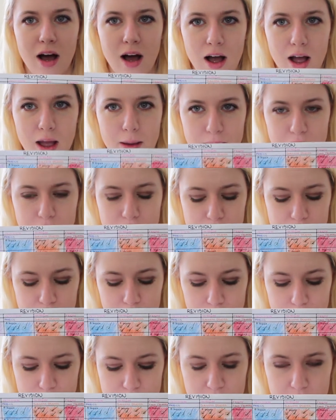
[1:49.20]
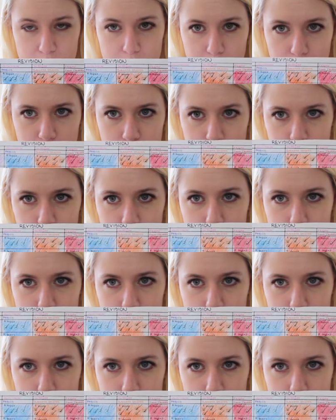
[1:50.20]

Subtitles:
I make a timetable